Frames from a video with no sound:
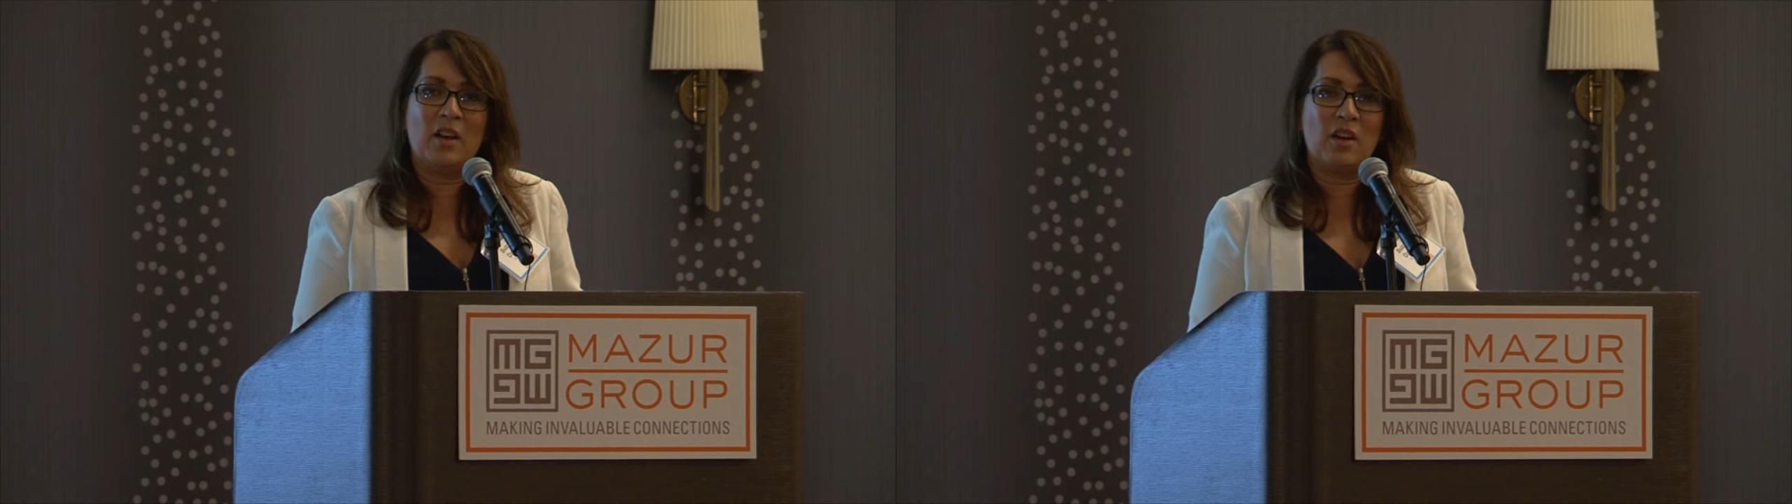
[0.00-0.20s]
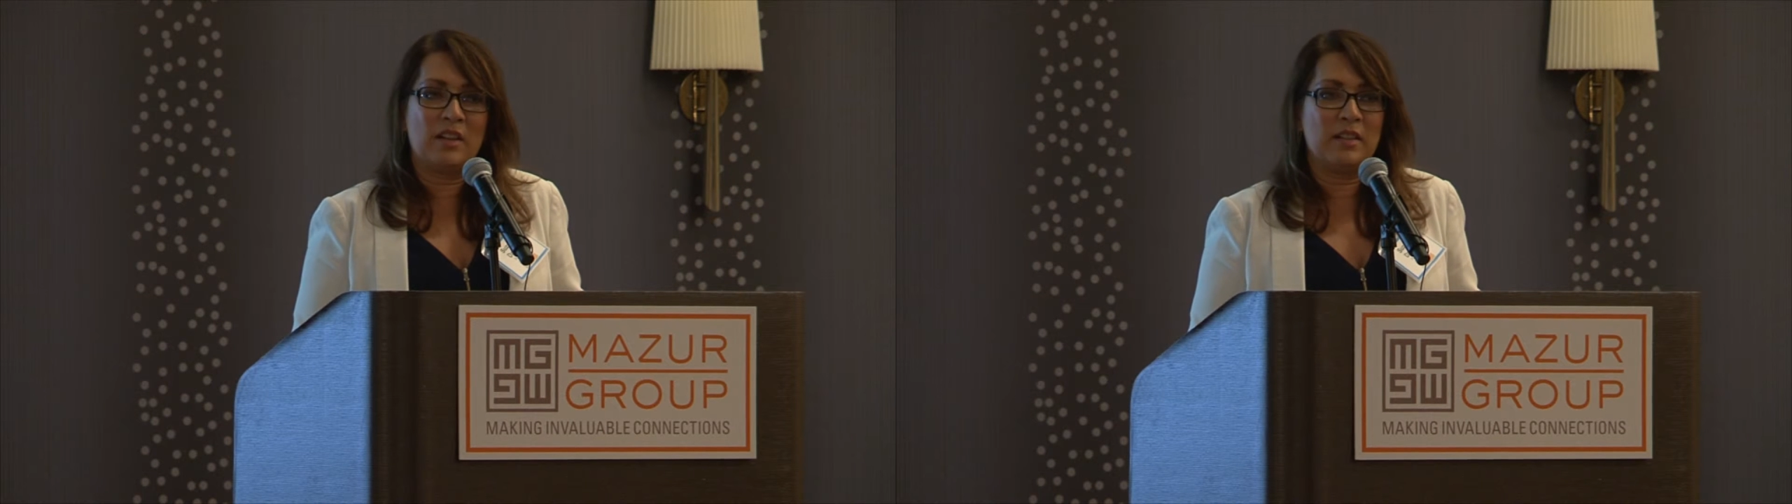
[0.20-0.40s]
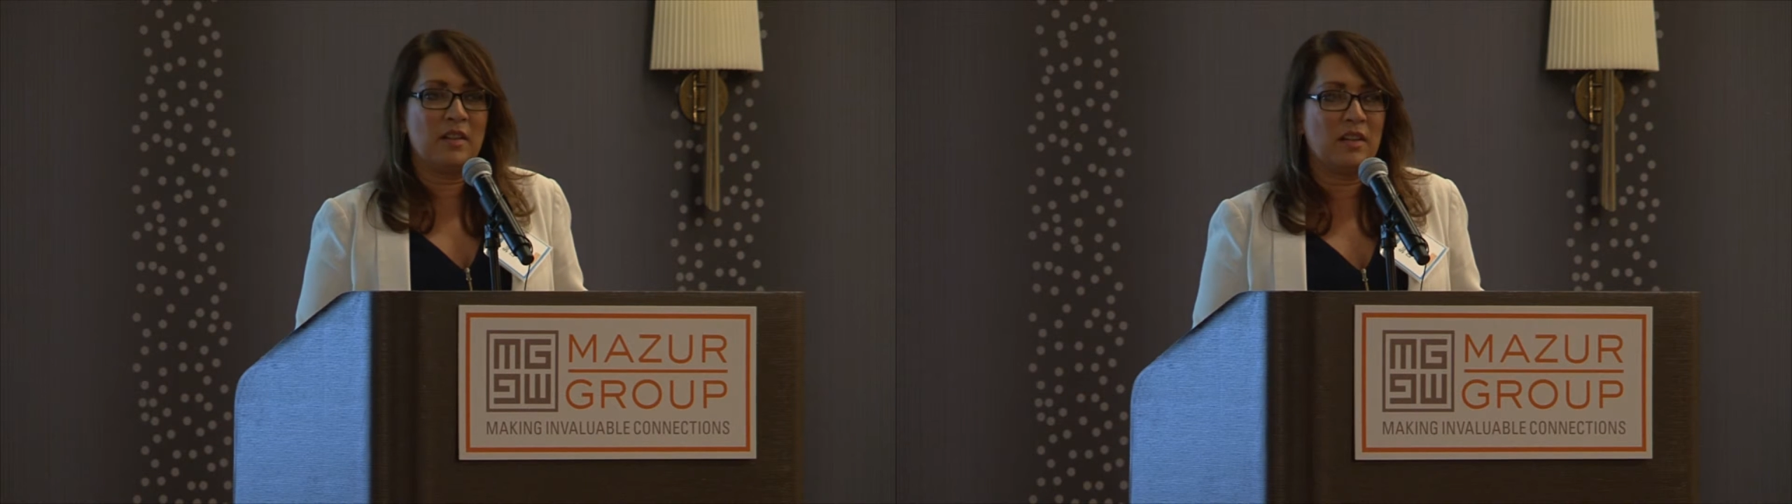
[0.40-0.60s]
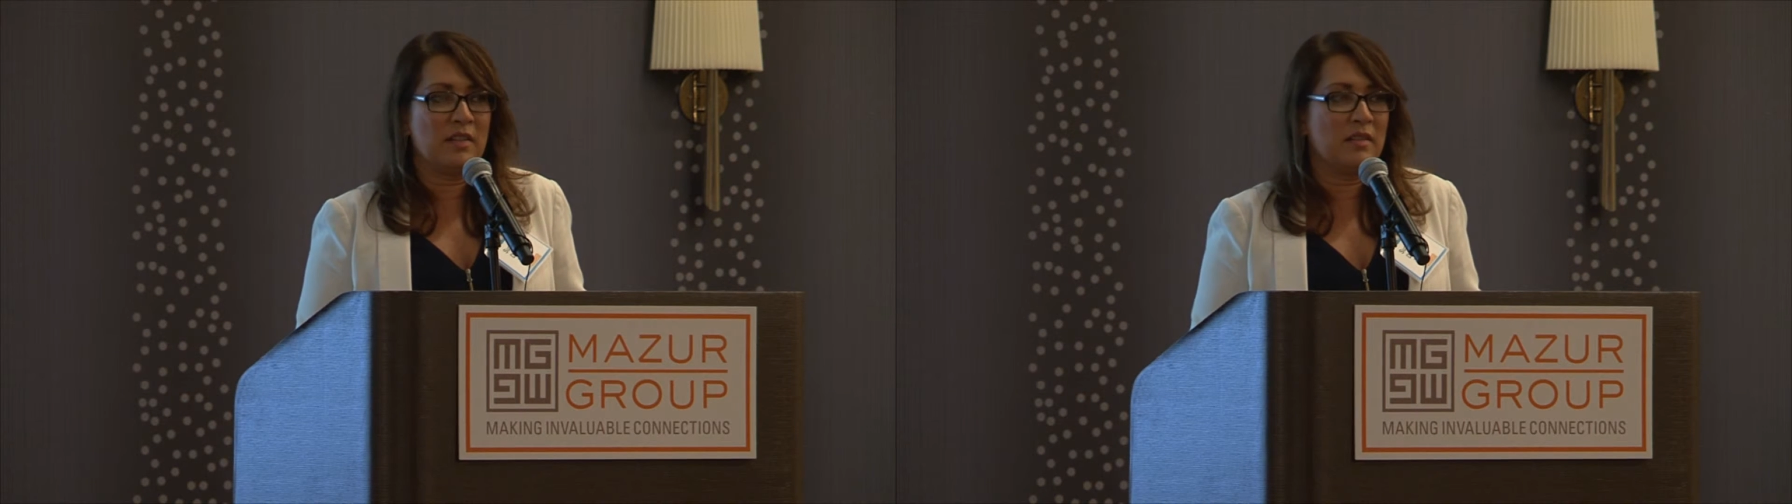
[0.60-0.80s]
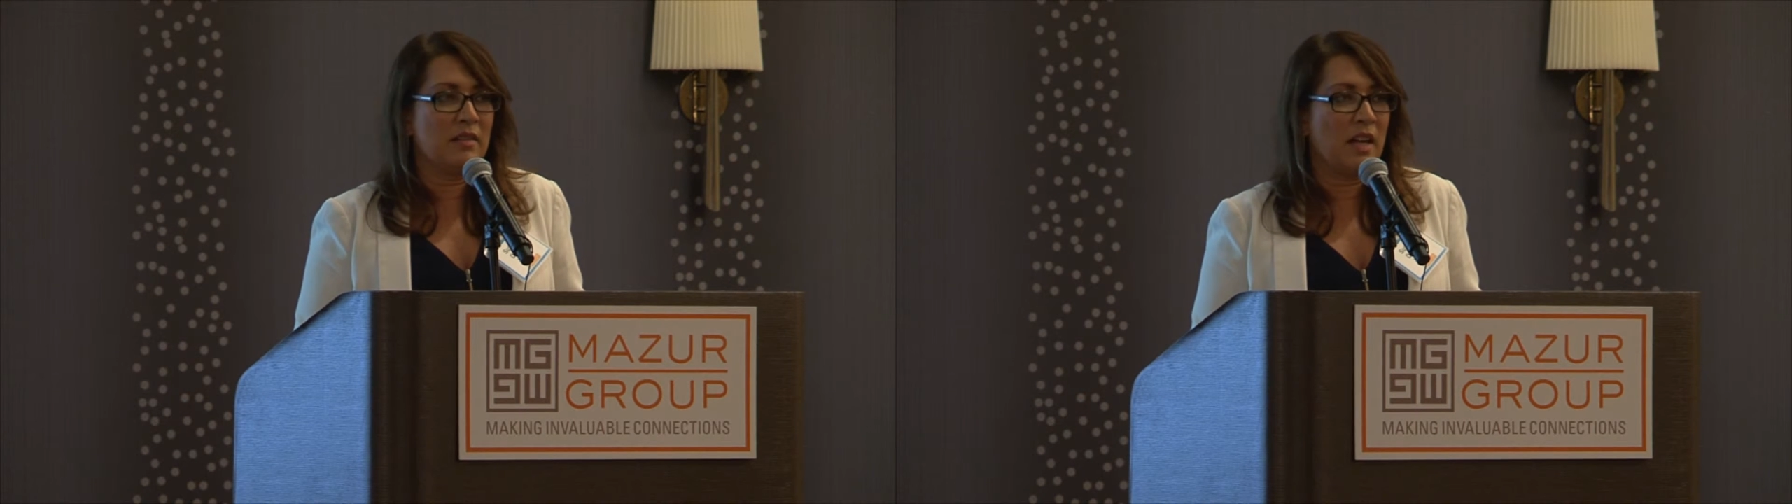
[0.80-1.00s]

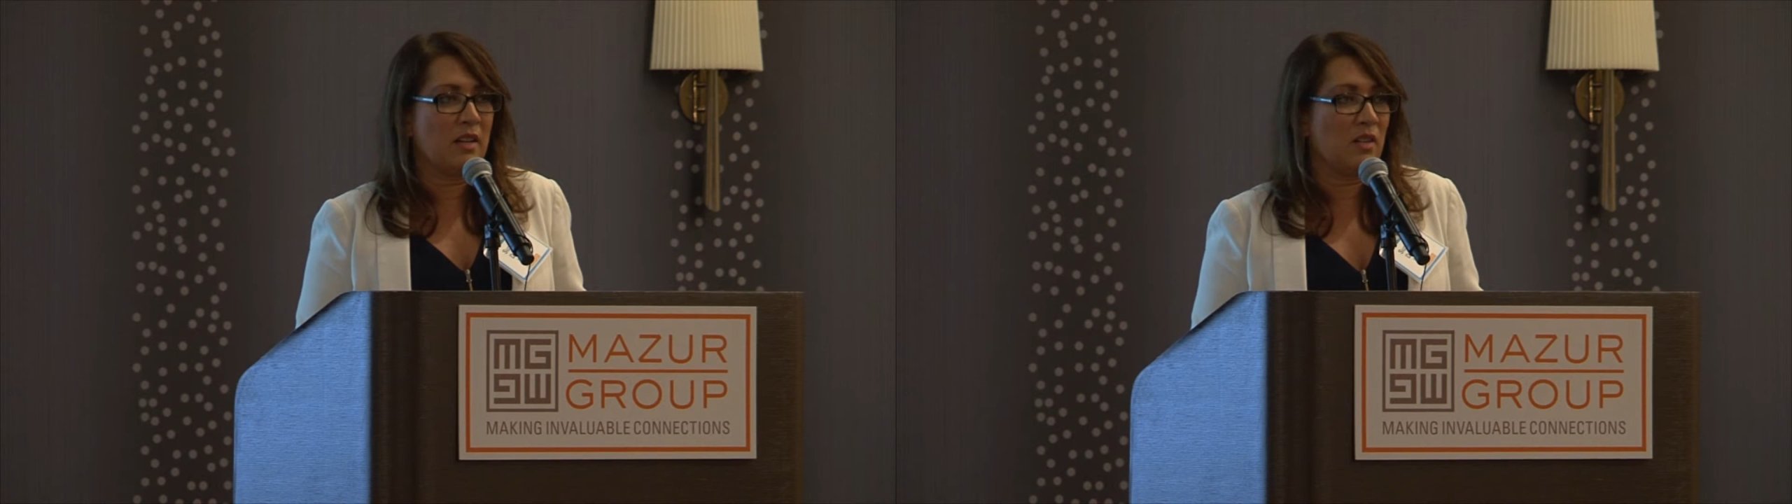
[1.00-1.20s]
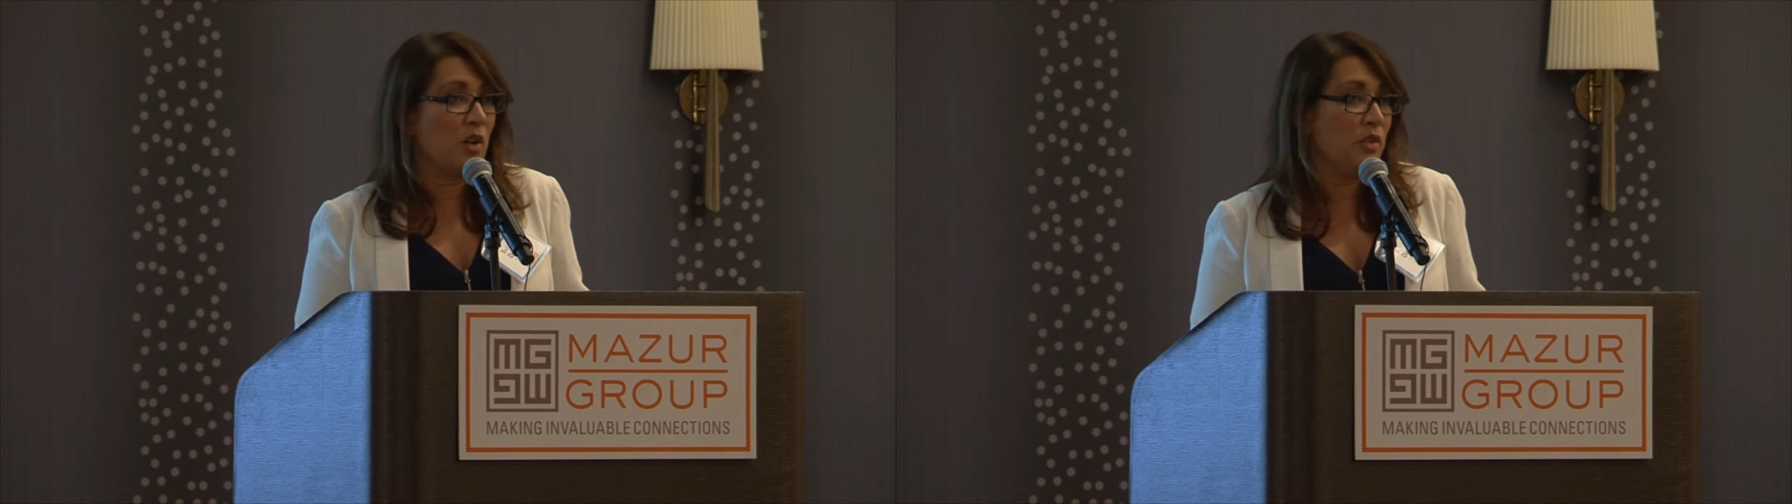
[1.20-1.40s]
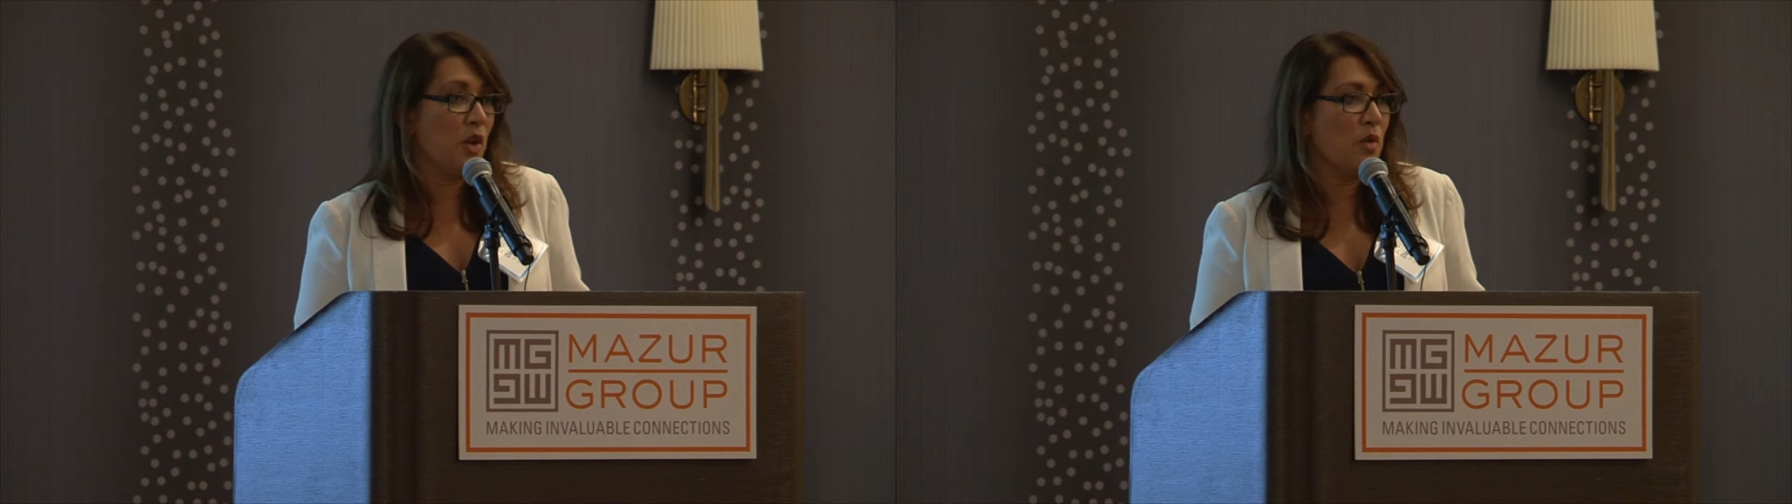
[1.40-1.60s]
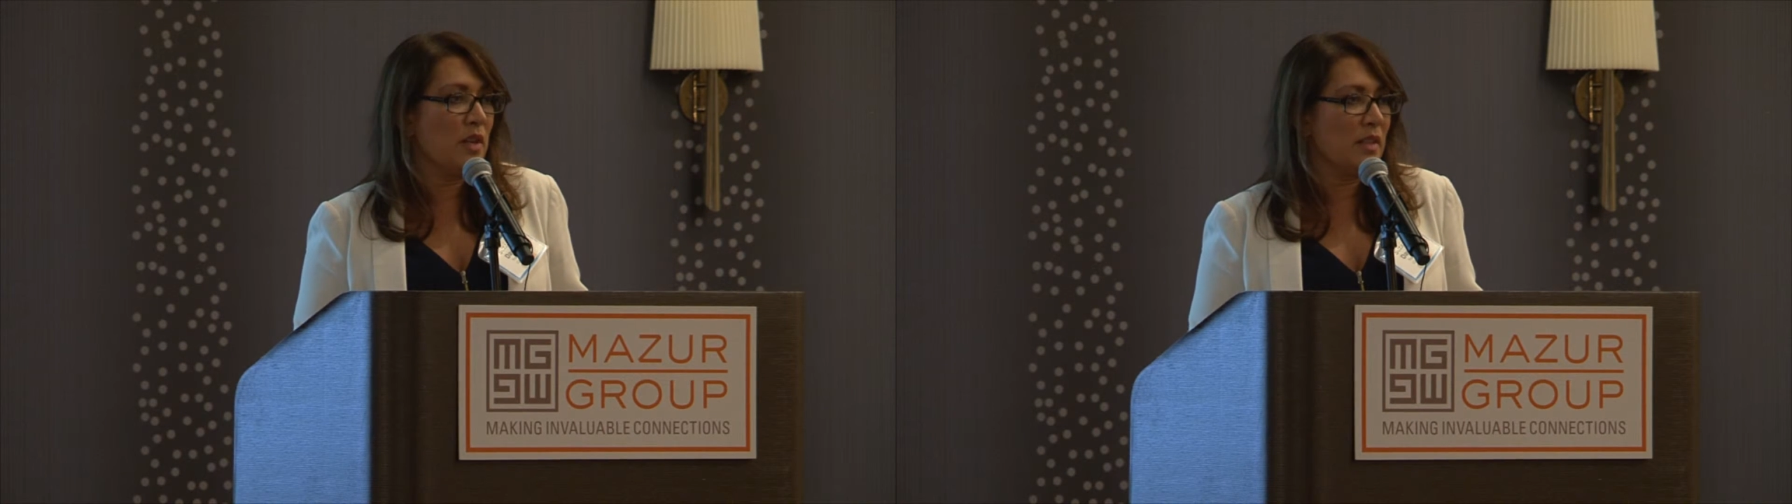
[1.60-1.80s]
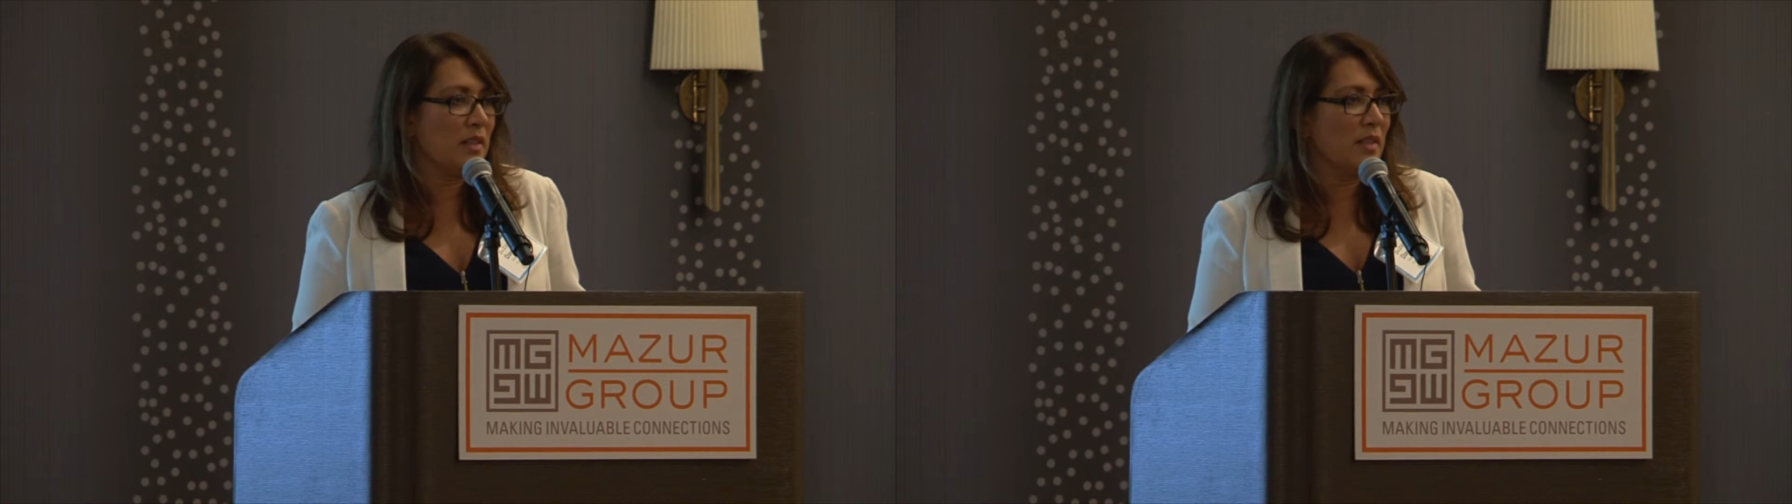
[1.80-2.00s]
on yoga